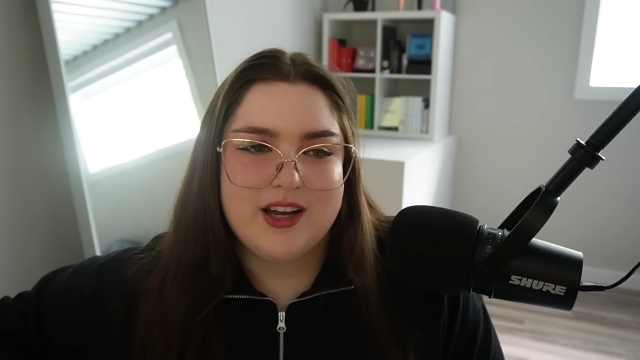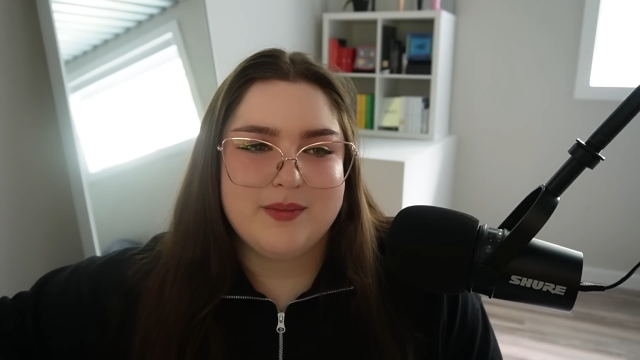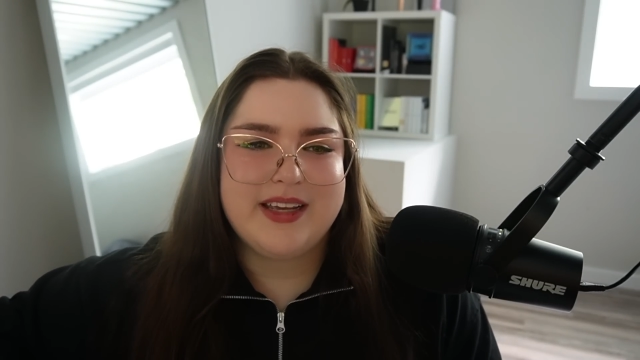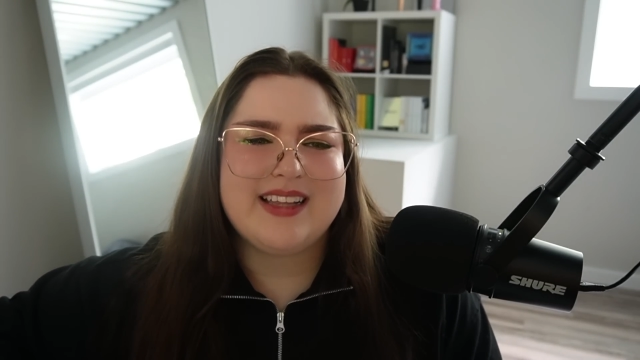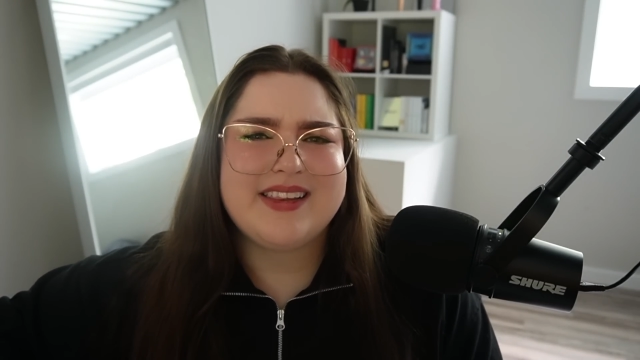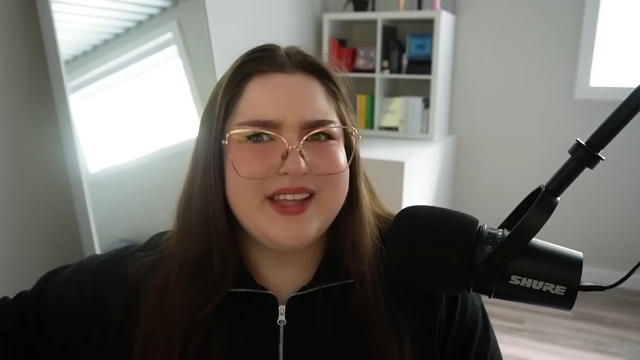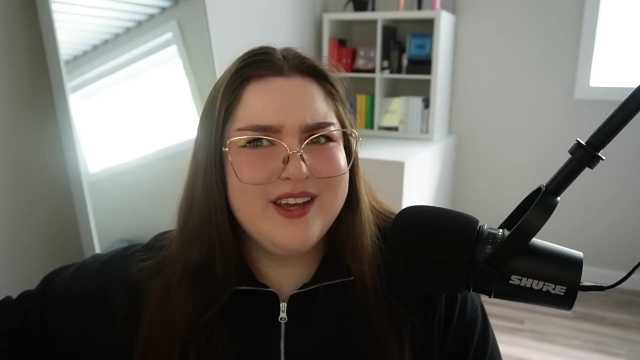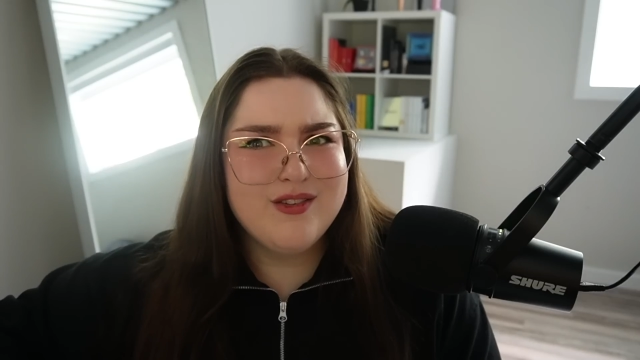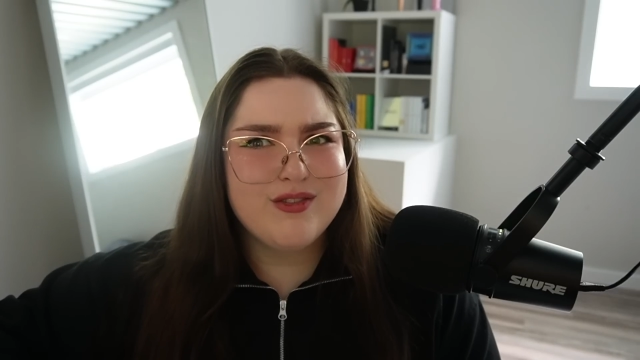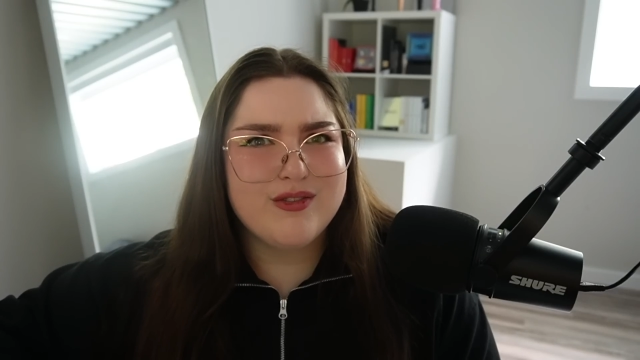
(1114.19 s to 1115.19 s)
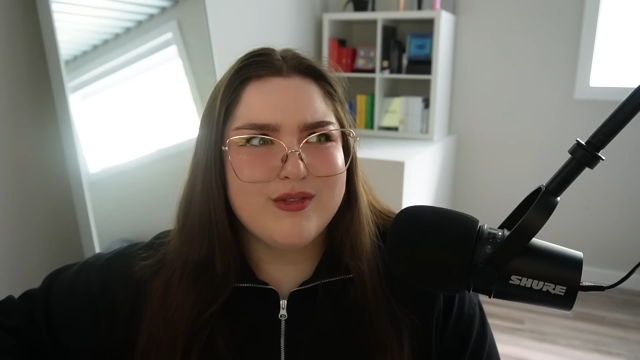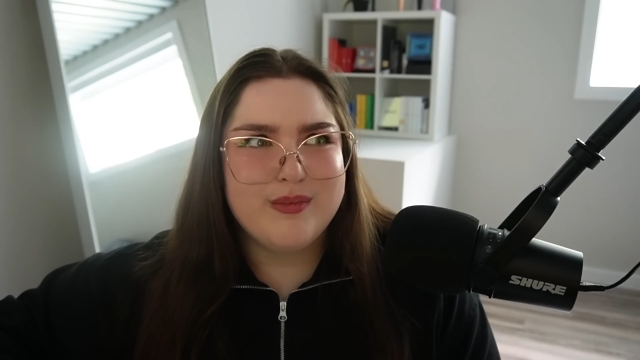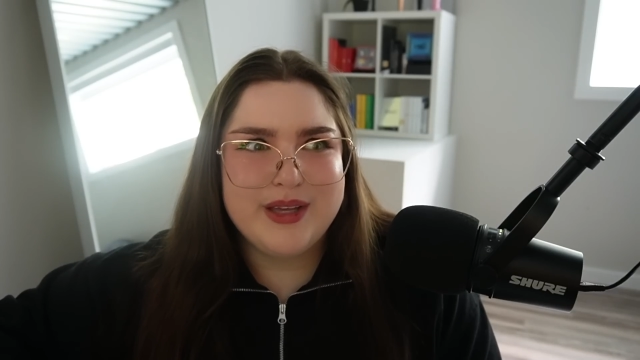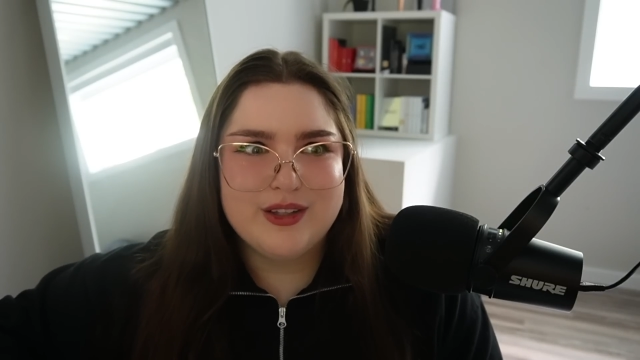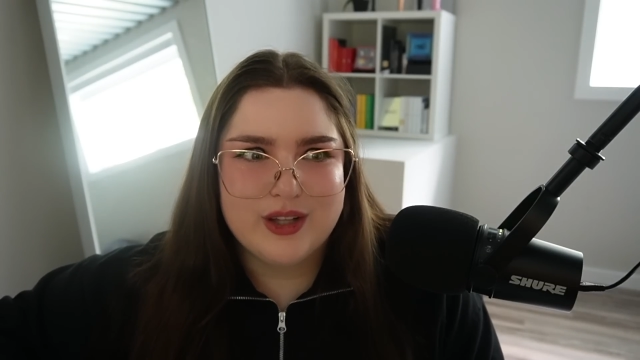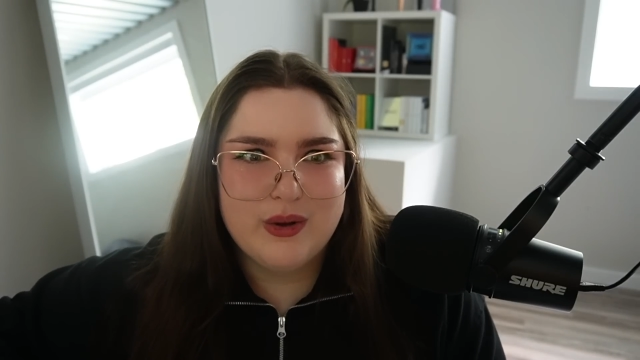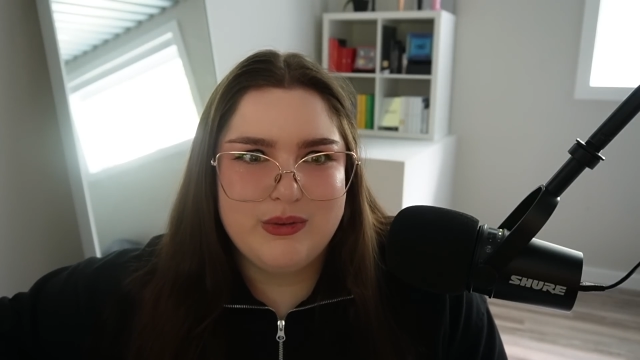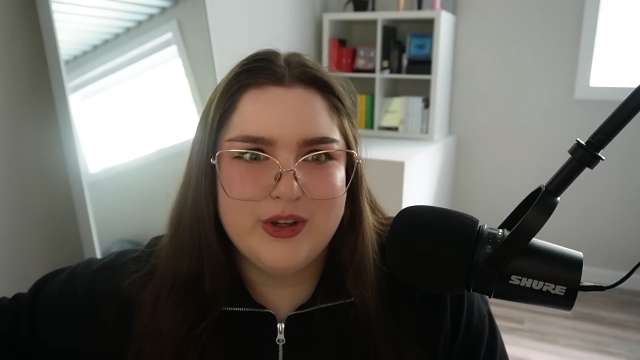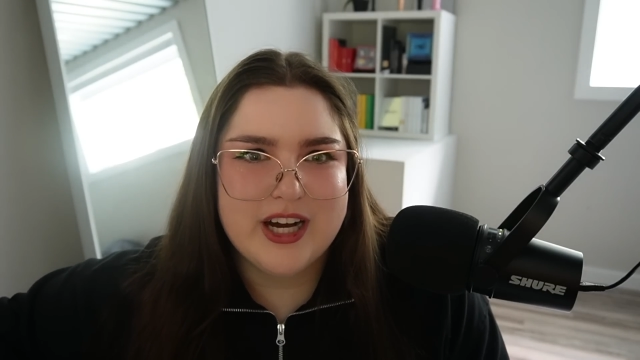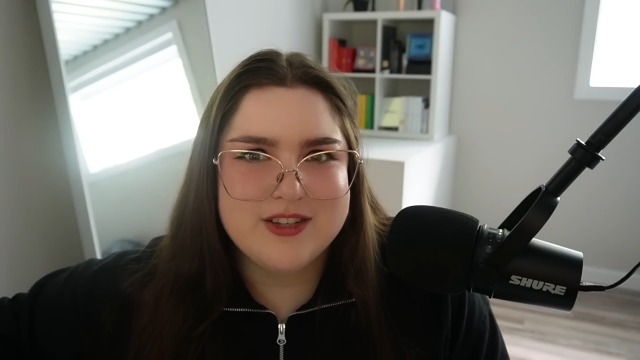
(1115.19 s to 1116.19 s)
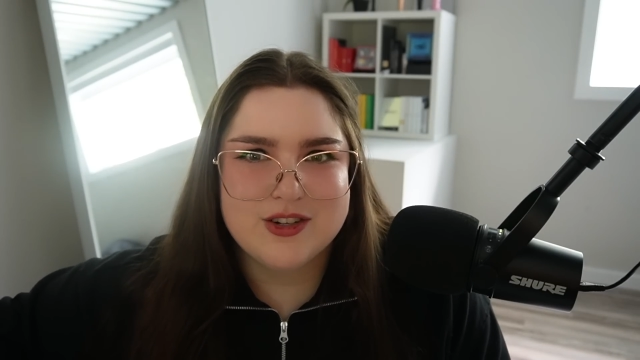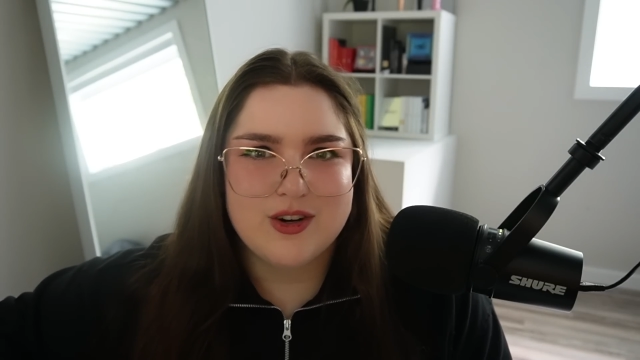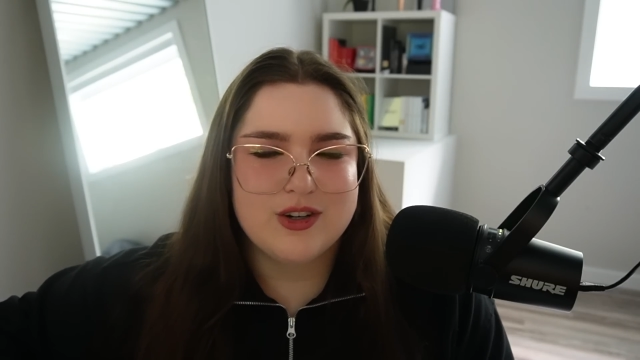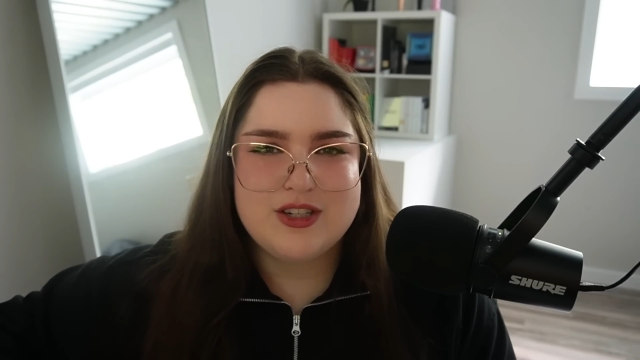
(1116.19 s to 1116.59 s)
I'm like, leave me alone. You guys are